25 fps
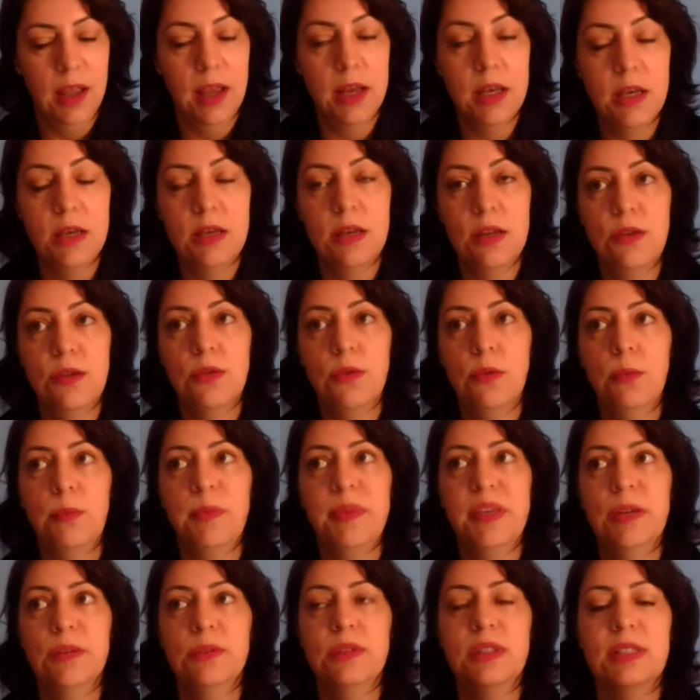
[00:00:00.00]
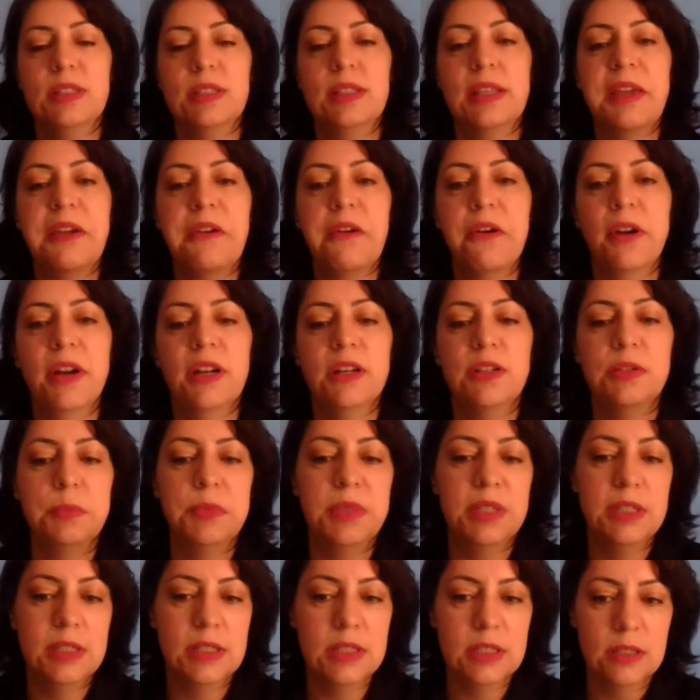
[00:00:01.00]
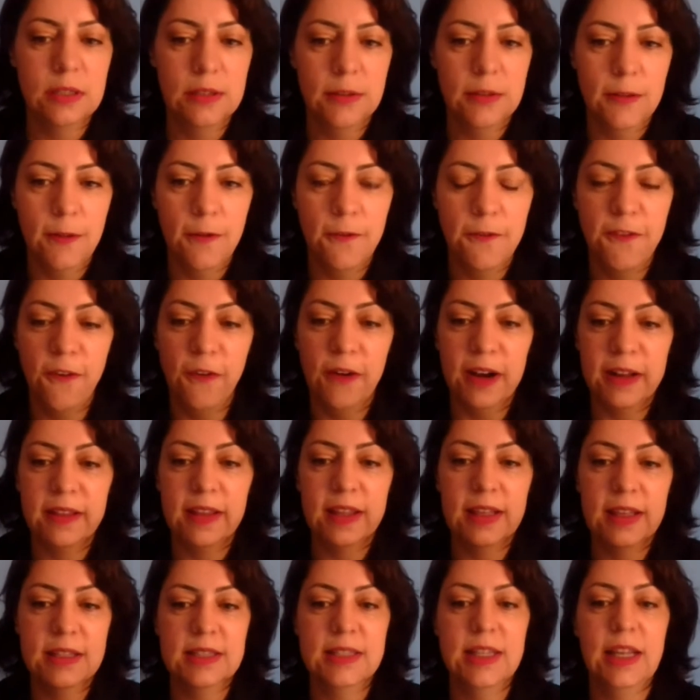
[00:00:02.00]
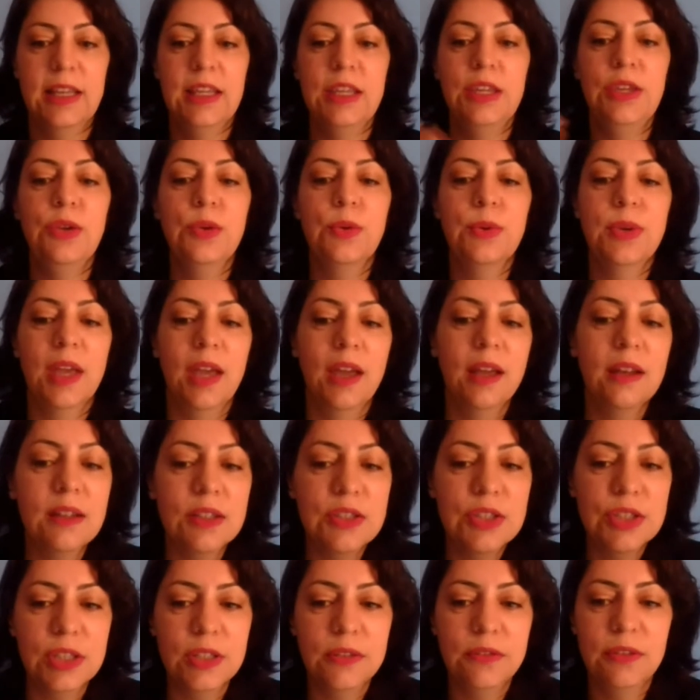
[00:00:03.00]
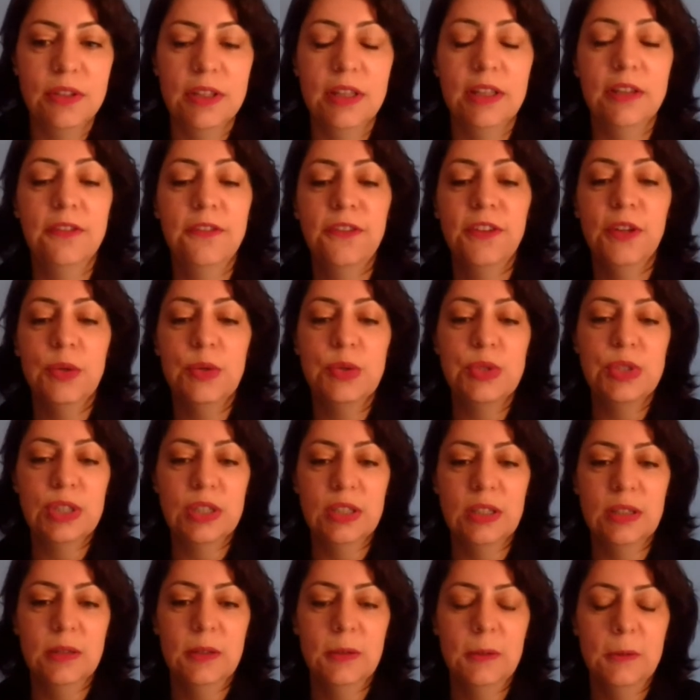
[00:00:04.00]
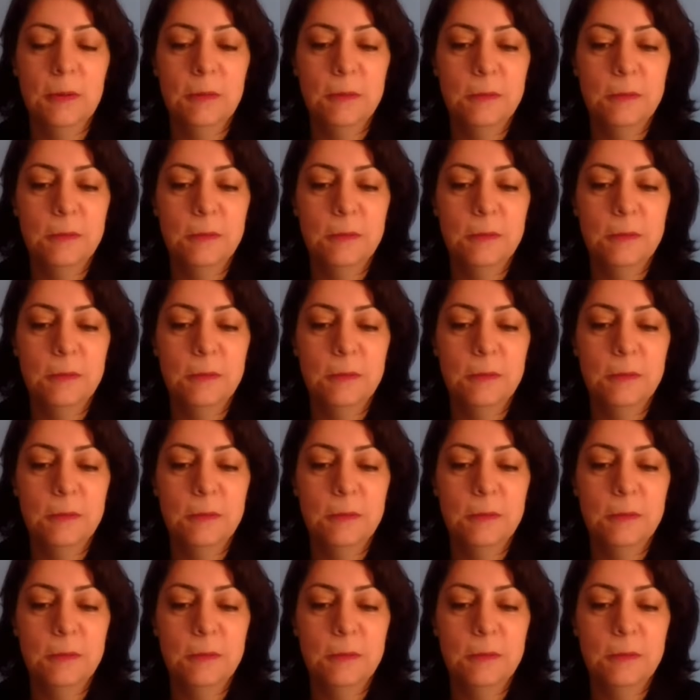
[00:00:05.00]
and you build this encouragement for things that you can achieve in the future